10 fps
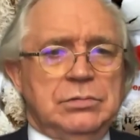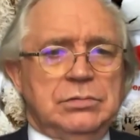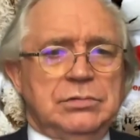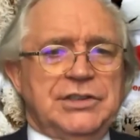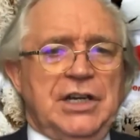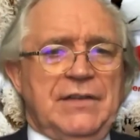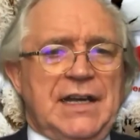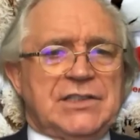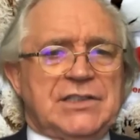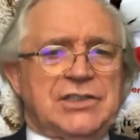So
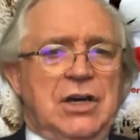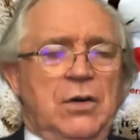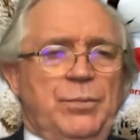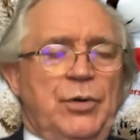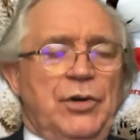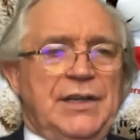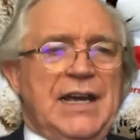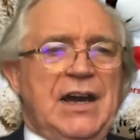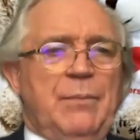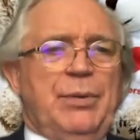that's the whole point. They
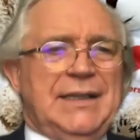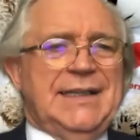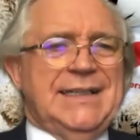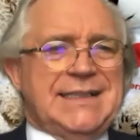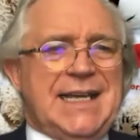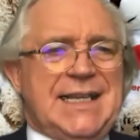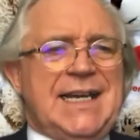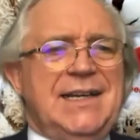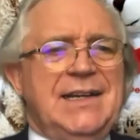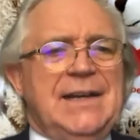are police. They're
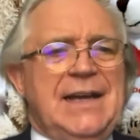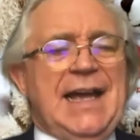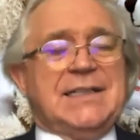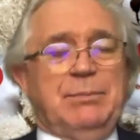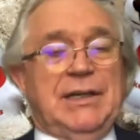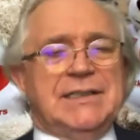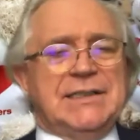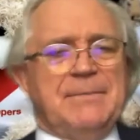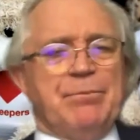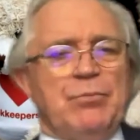there, ex-police,
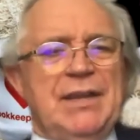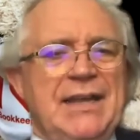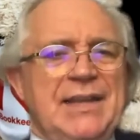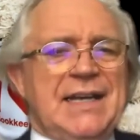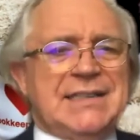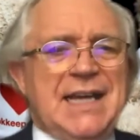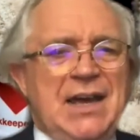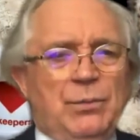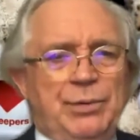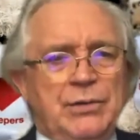but they're there to
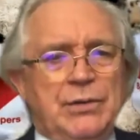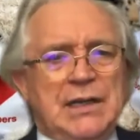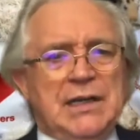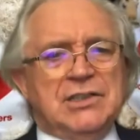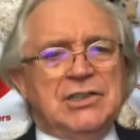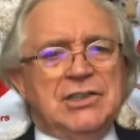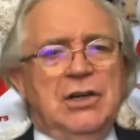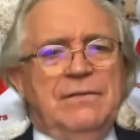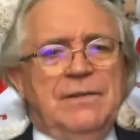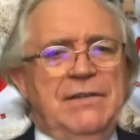help you. So
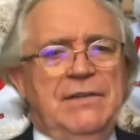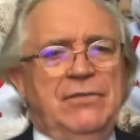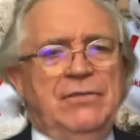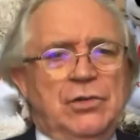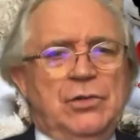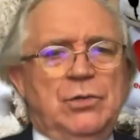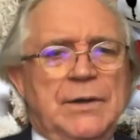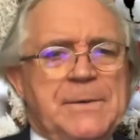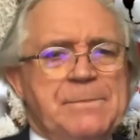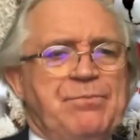if you
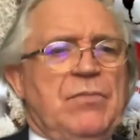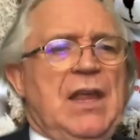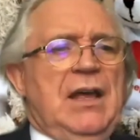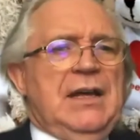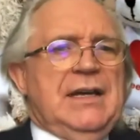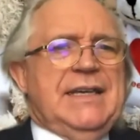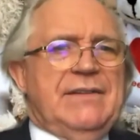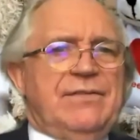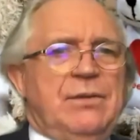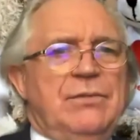give
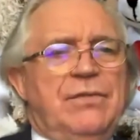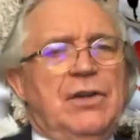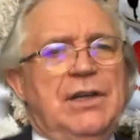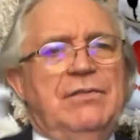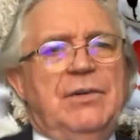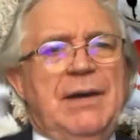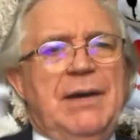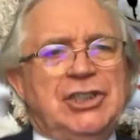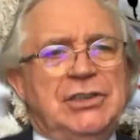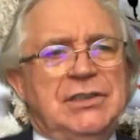them the full
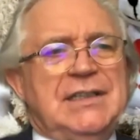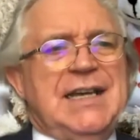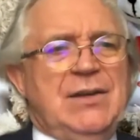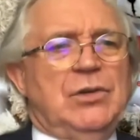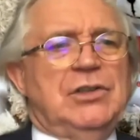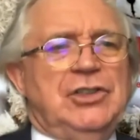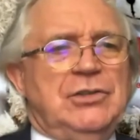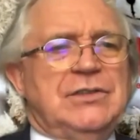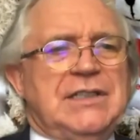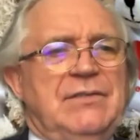information, they will
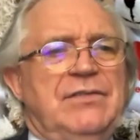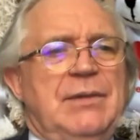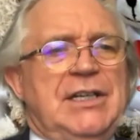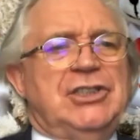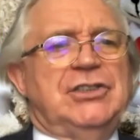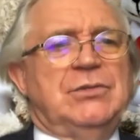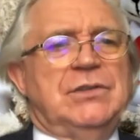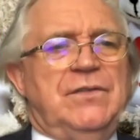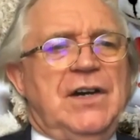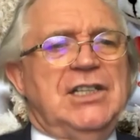use that information to
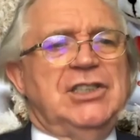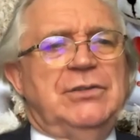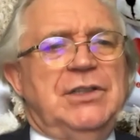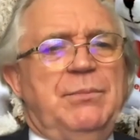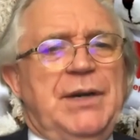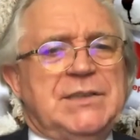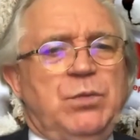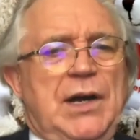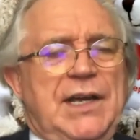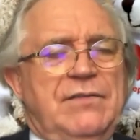advise you in the best
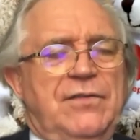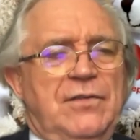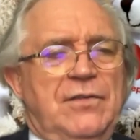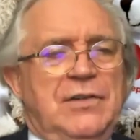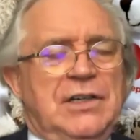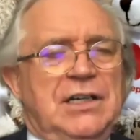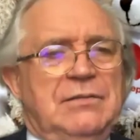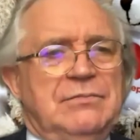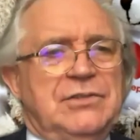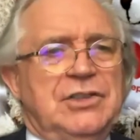way
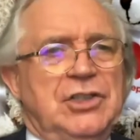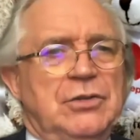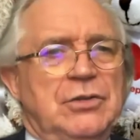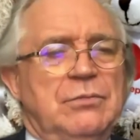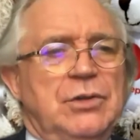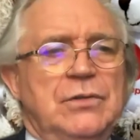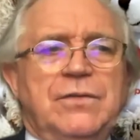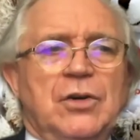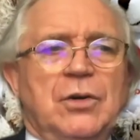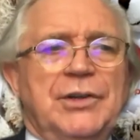that you can move forward.